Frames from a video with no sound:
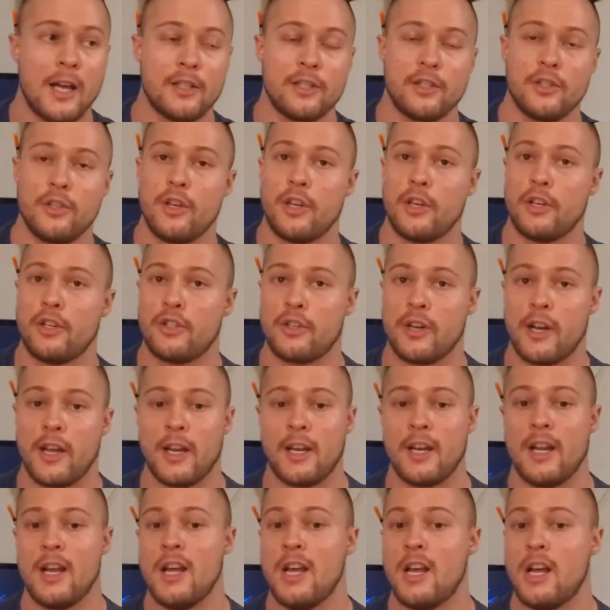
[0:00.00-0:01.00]
so you can
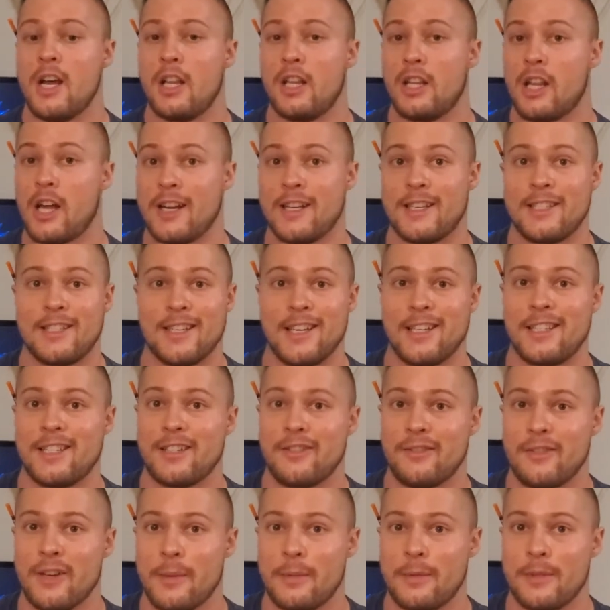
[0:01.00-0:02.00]
train a lot of sets
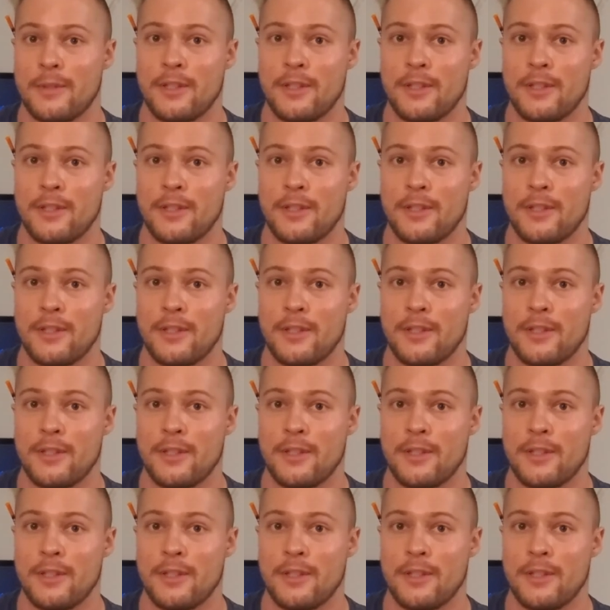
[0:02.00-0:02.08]
and reps